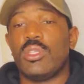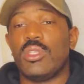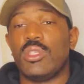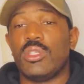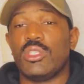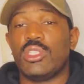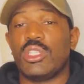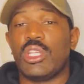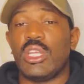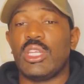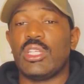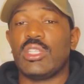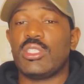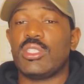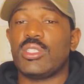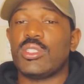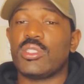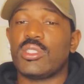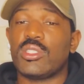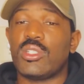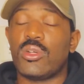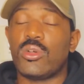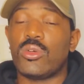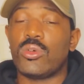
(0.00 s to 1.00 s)
change the
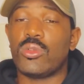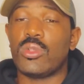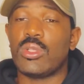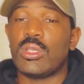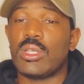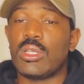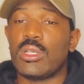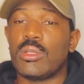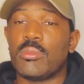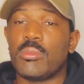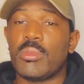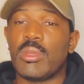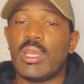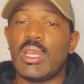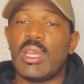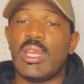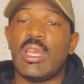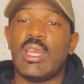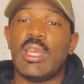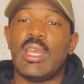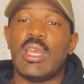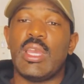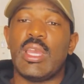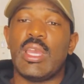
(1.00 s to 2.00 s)
sole in them
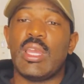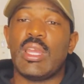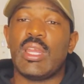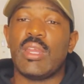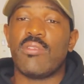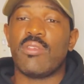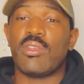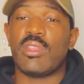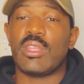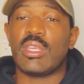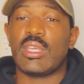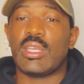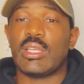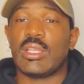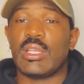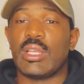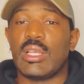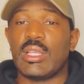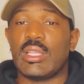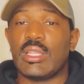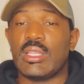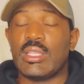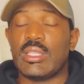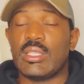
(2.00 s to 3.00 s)
and everything
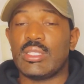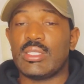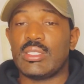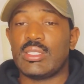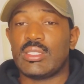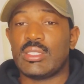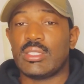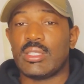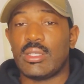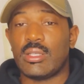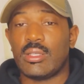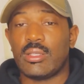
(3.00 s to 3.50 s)
like this.